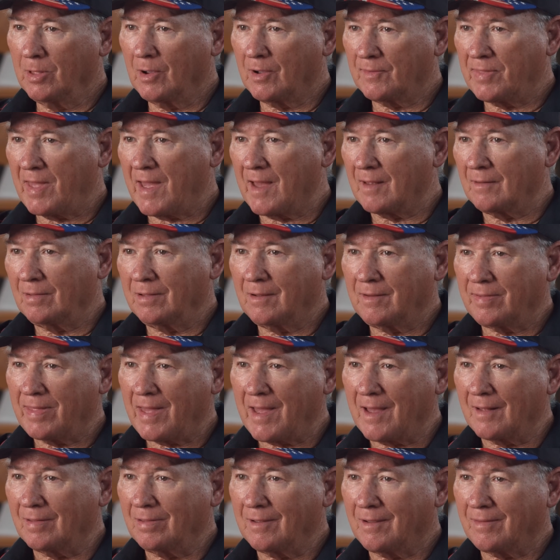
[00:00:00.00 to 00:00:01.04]
Look at that, look at
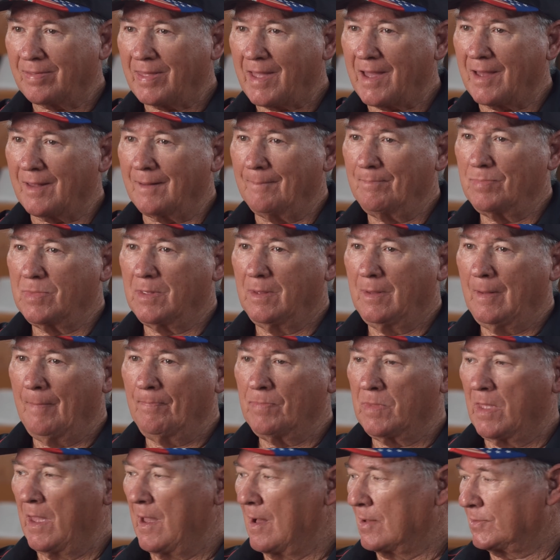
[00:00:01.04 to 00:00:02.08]
that, look at that.
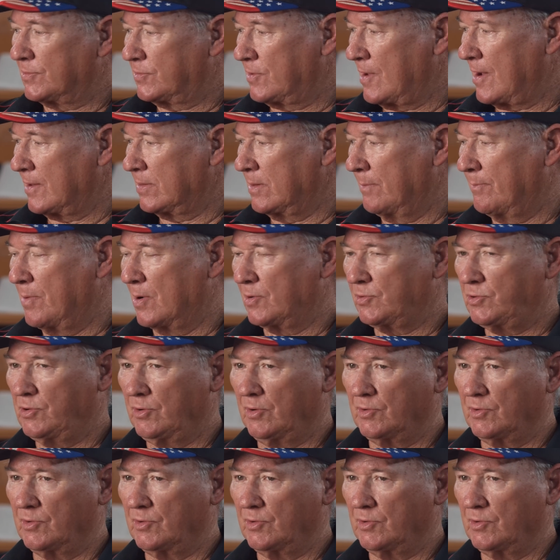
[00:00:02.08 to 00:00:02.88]
Outside the bus,